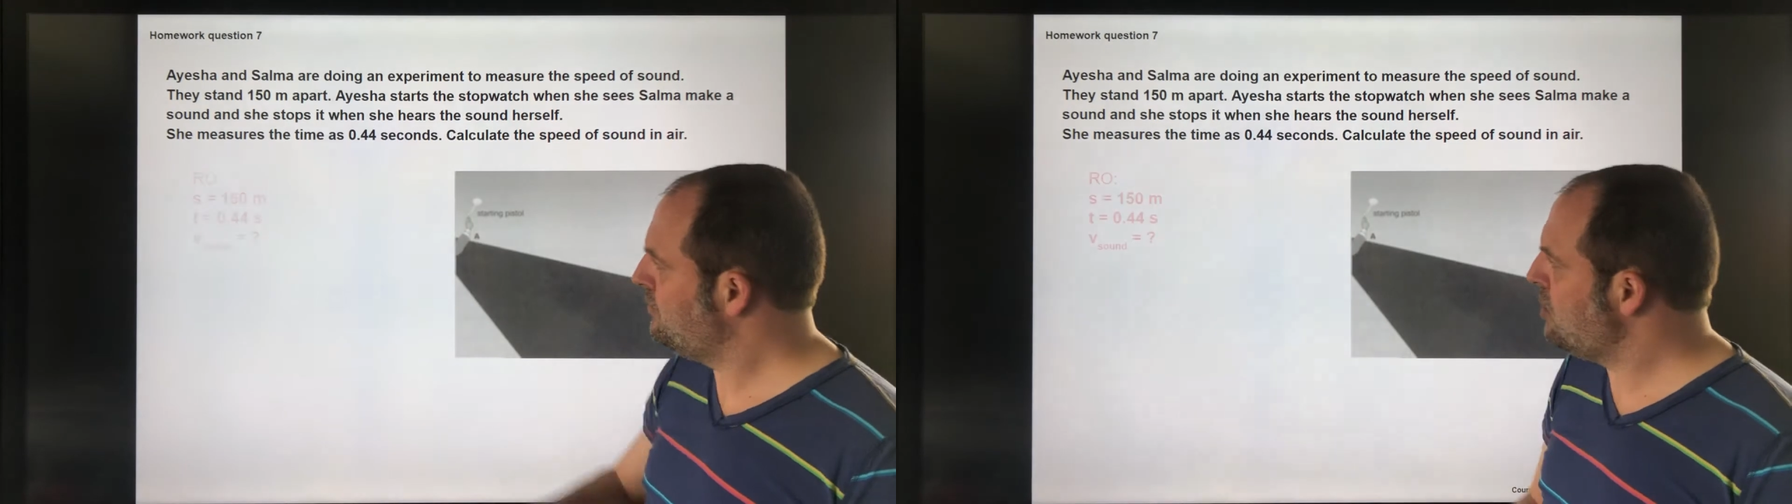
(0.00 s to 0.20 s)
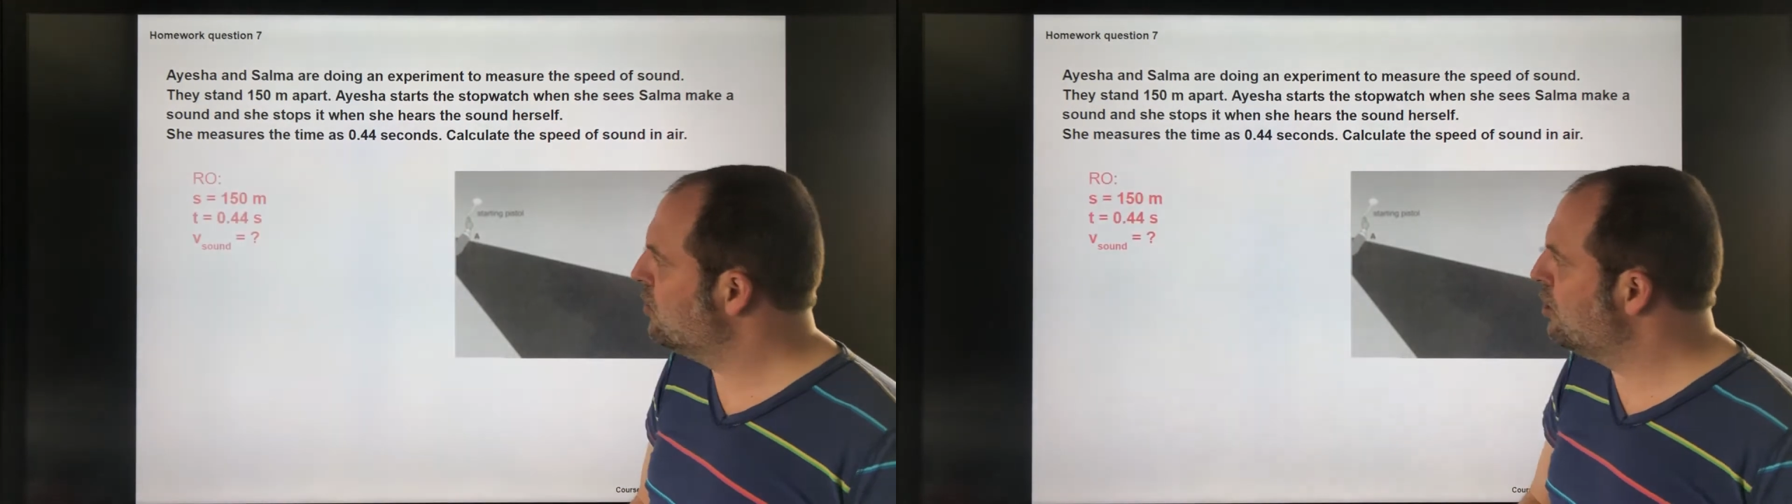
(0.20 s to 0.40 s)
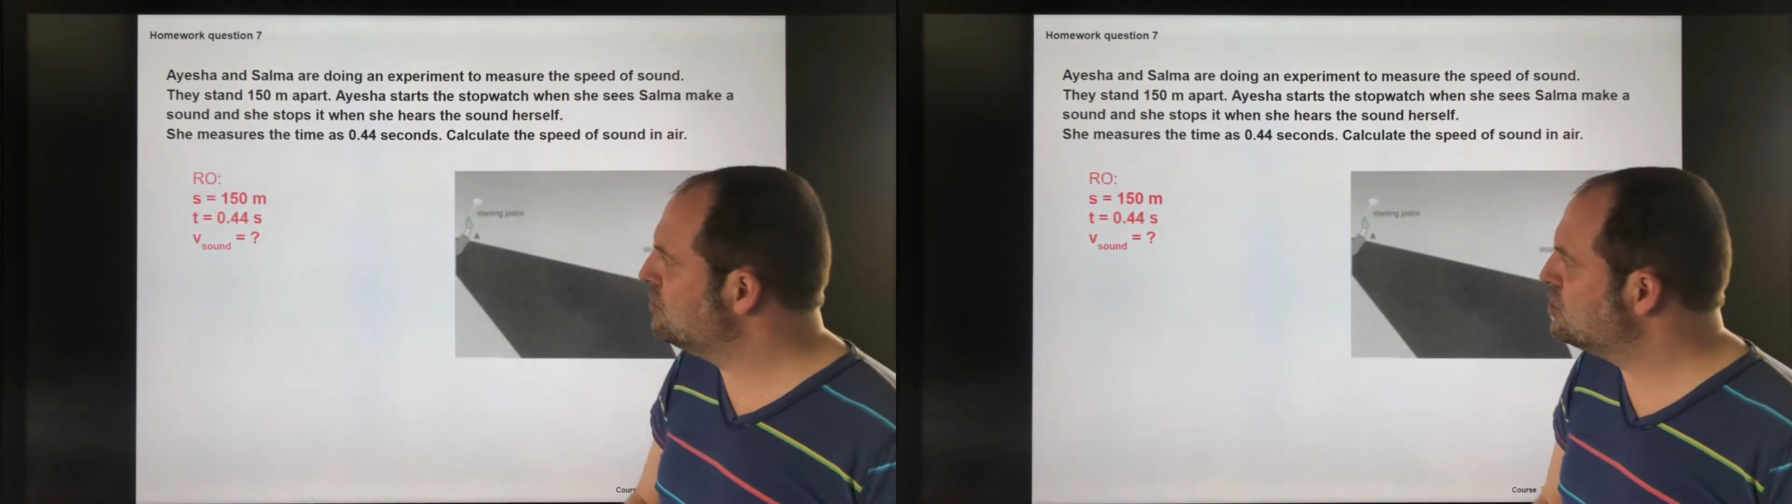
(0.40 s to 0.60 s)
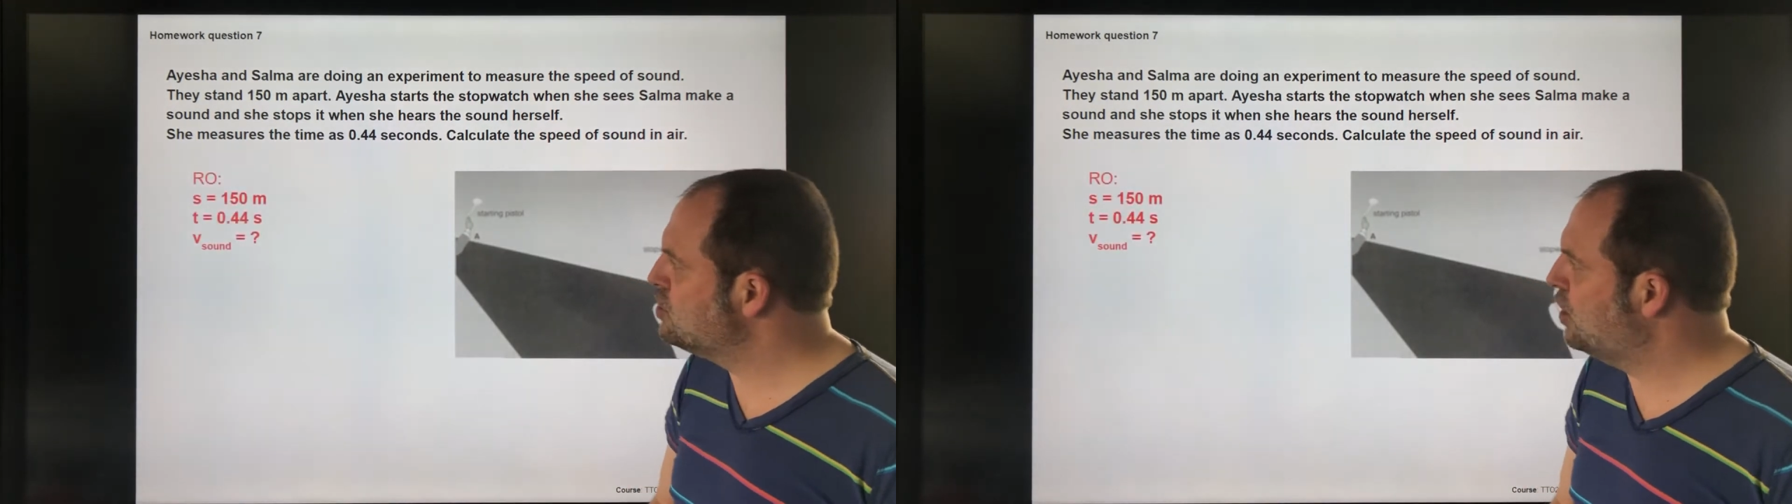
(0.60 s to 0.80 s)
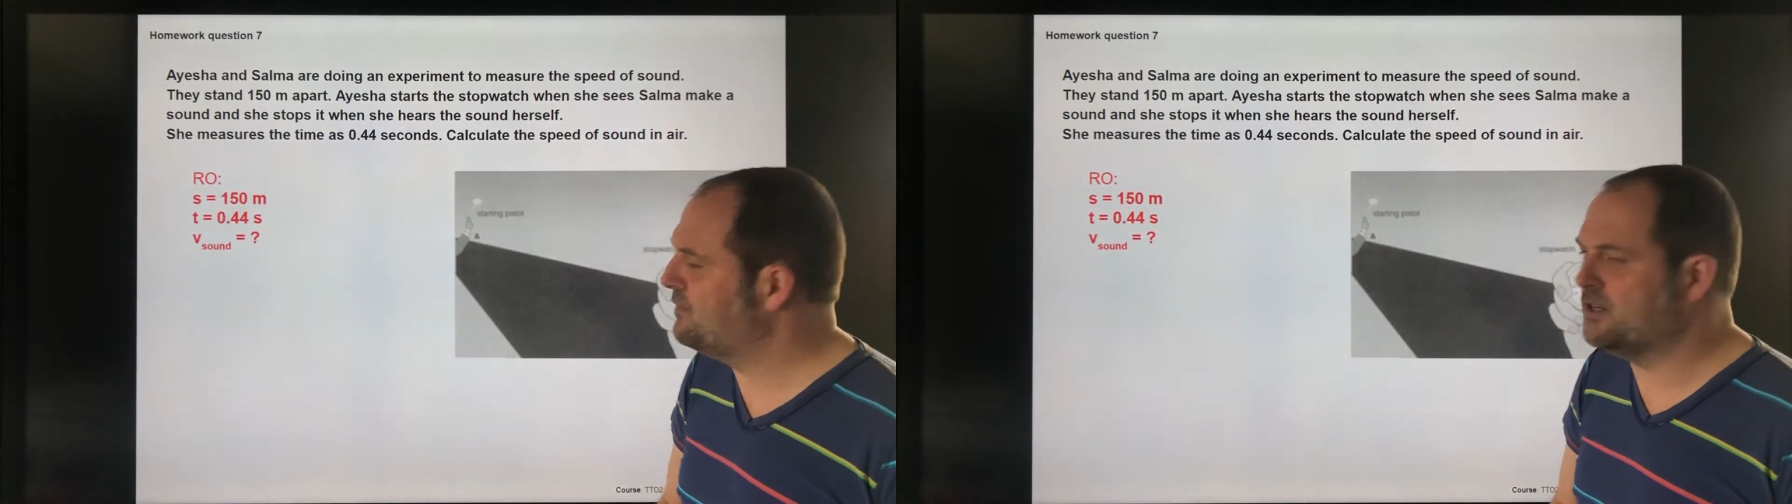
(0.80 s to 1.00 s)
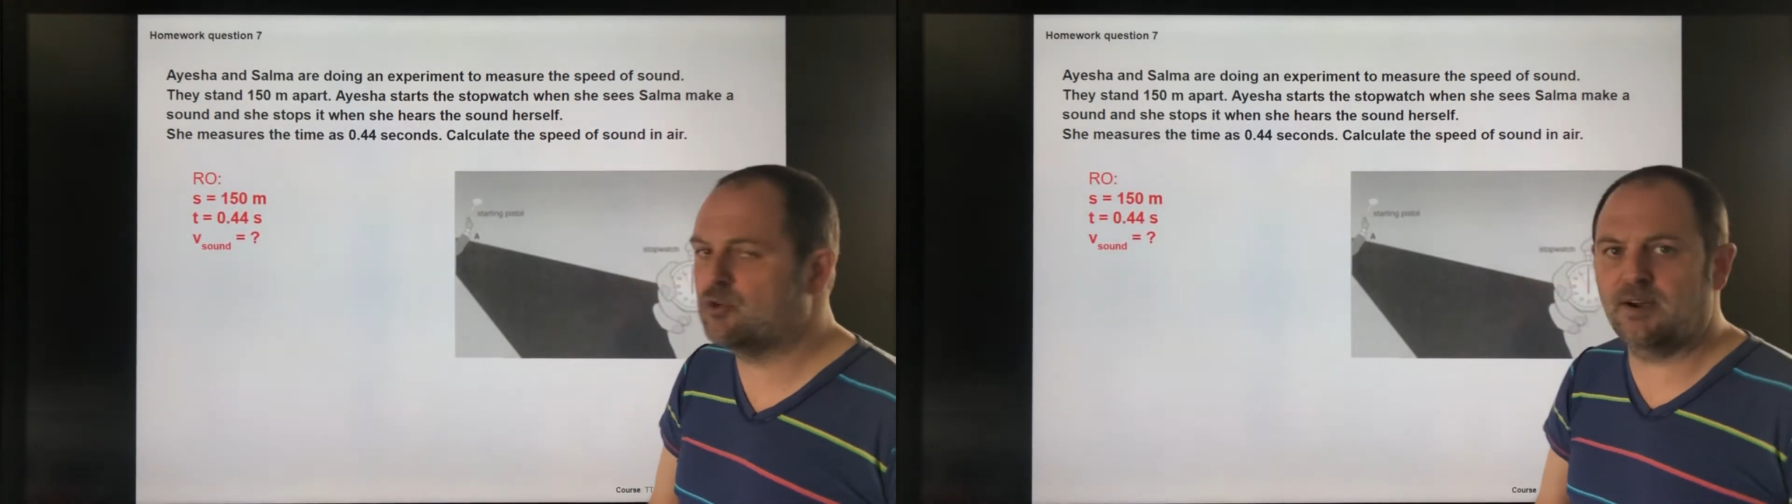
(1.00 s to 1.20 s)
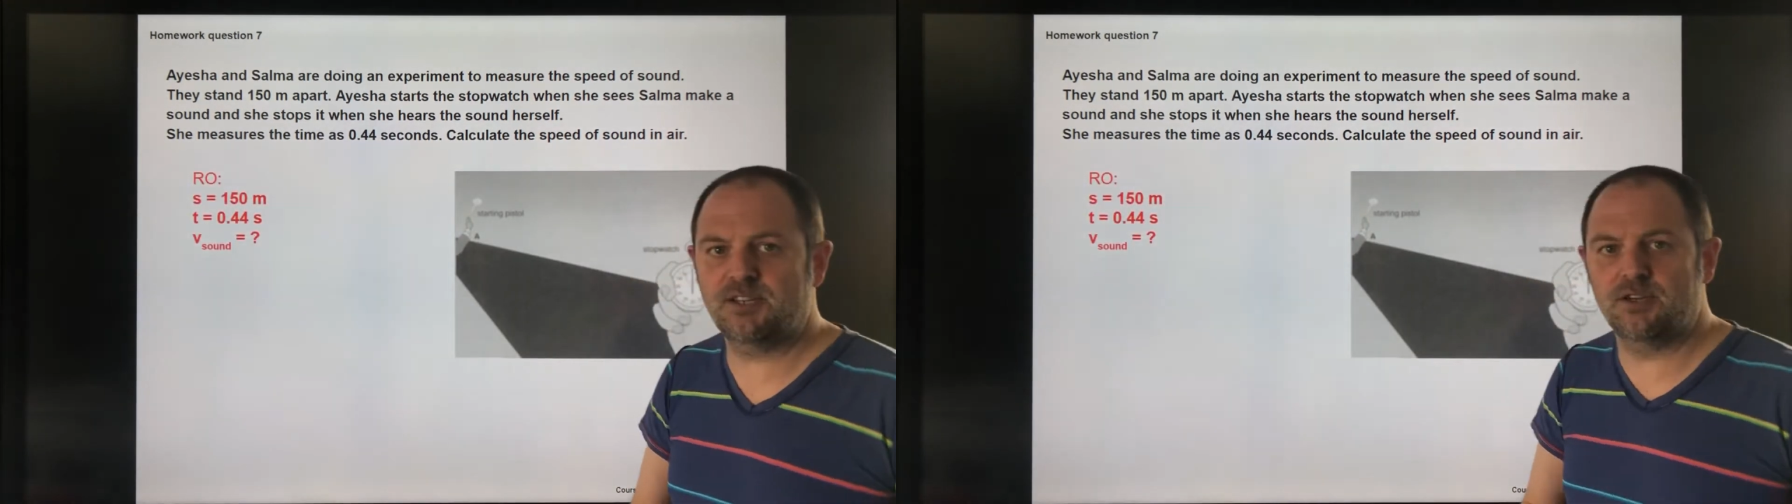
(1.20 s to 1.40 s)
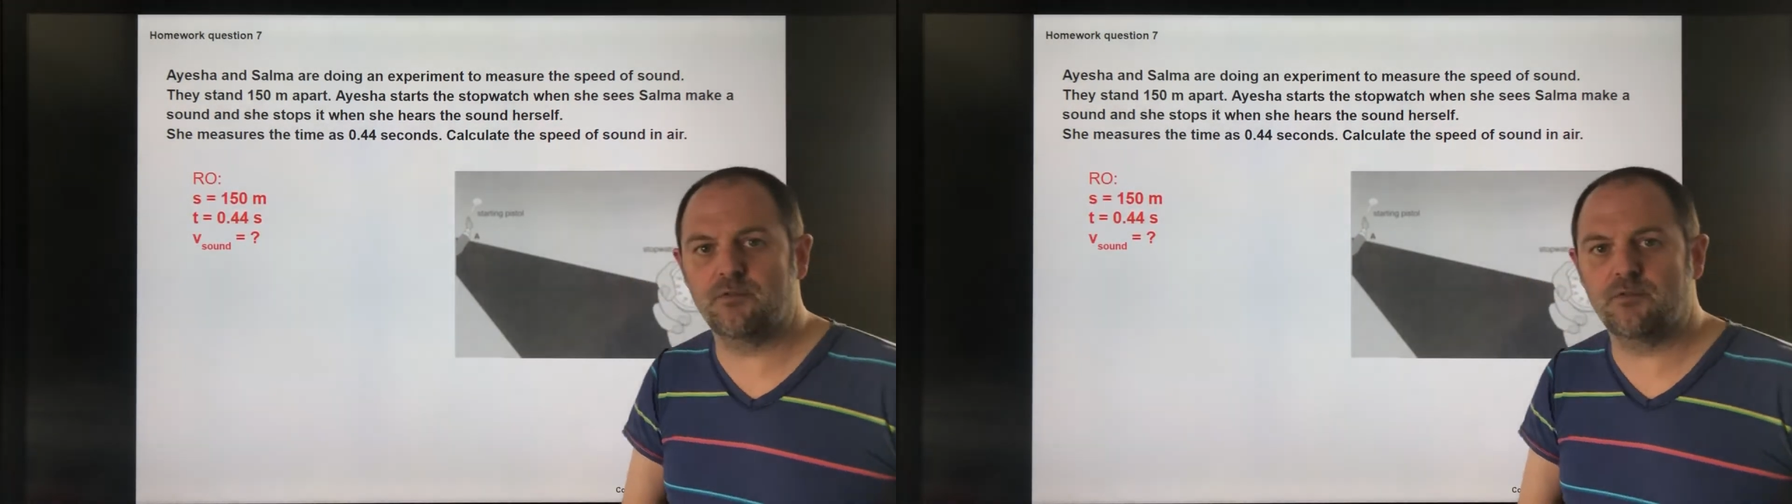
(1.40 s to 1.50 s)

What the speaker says: We're going to solve this question,